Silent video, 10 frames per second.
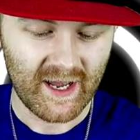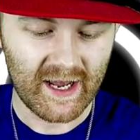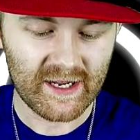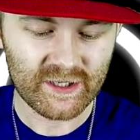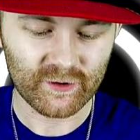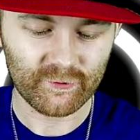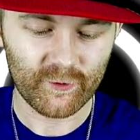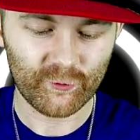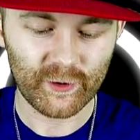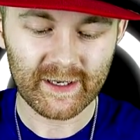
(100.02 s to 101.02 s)
Angel
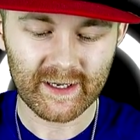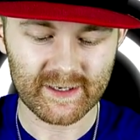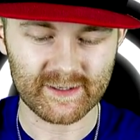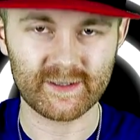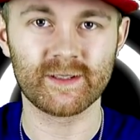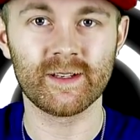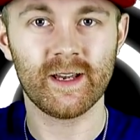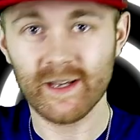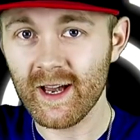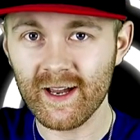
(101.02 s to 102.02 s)
Rodriguez.
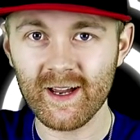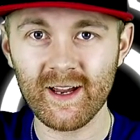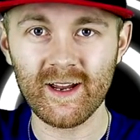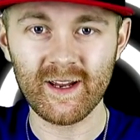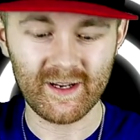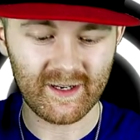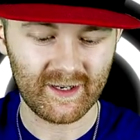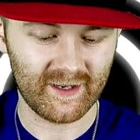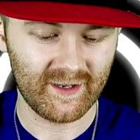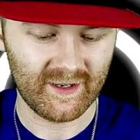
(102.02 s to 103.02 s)
Yay!
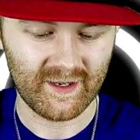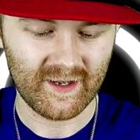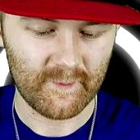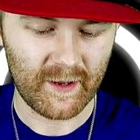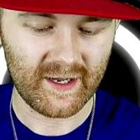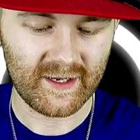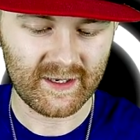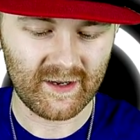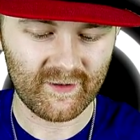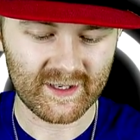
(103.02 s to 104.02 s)
Penny
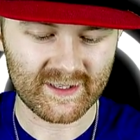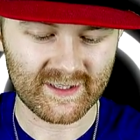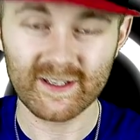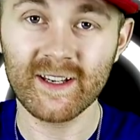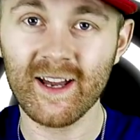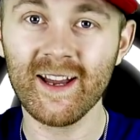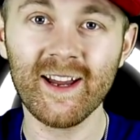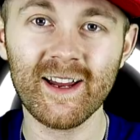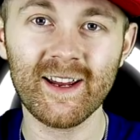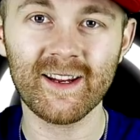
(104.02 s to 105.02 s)
Davis.
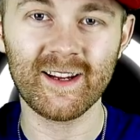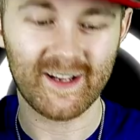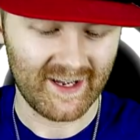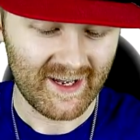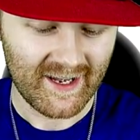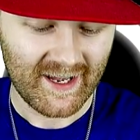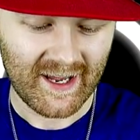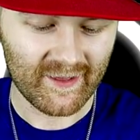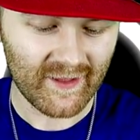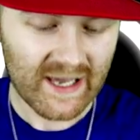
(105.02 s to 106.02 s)
Yay!
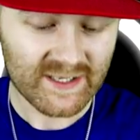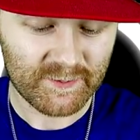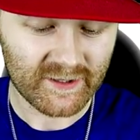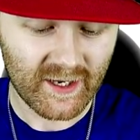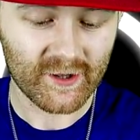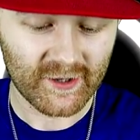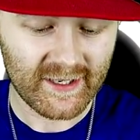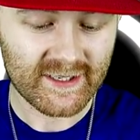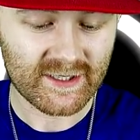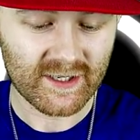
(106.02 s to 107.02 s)
And last but not
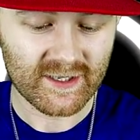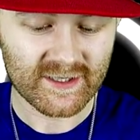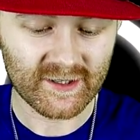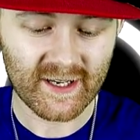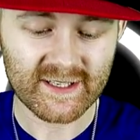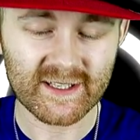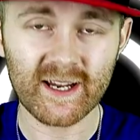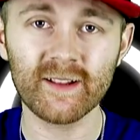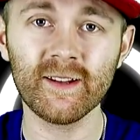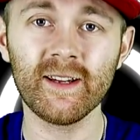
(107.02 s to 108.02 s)
least, Celeste
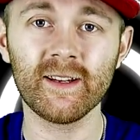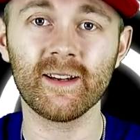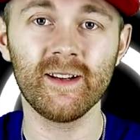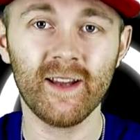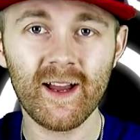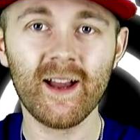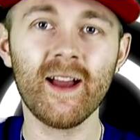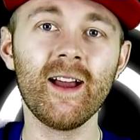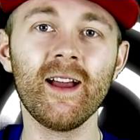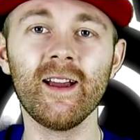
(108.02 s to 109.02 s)
Lee.
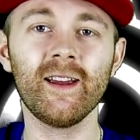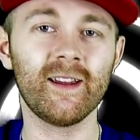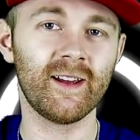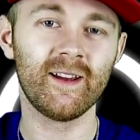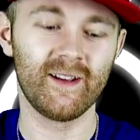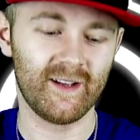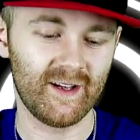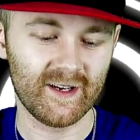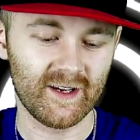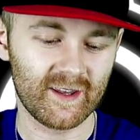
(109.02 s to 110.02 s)
Yay!
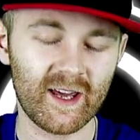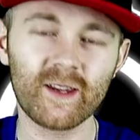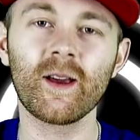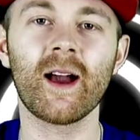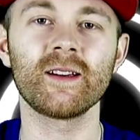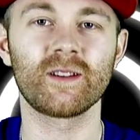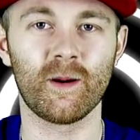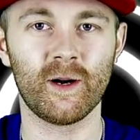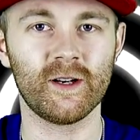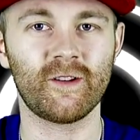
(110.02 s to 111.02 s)
Thank you guys
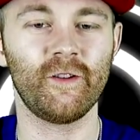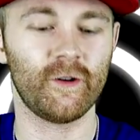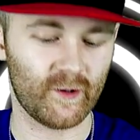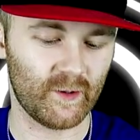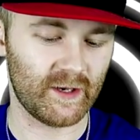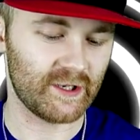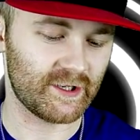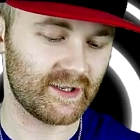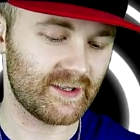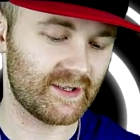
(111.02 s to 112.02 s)
so much for your
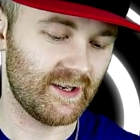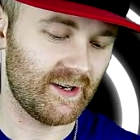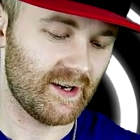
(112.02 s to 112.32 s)
donations.